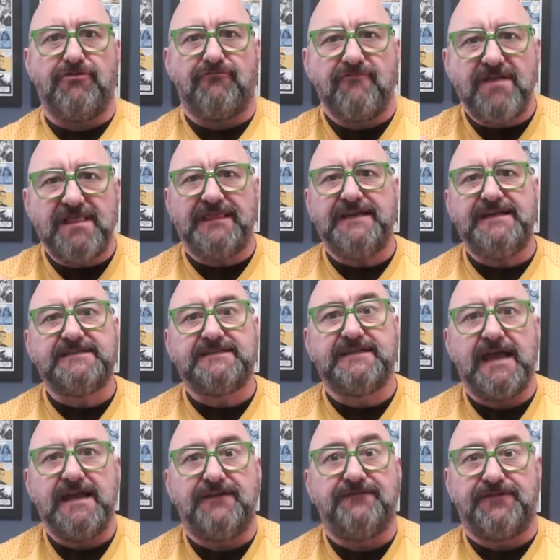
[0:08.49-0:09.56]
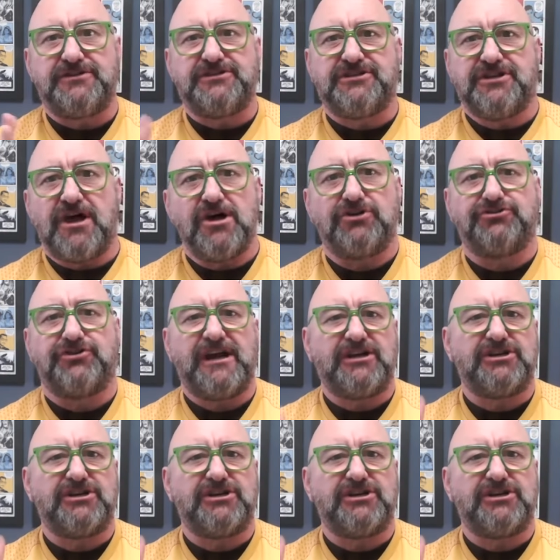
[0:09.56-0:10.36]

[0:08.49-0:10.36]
the release date for Star Trek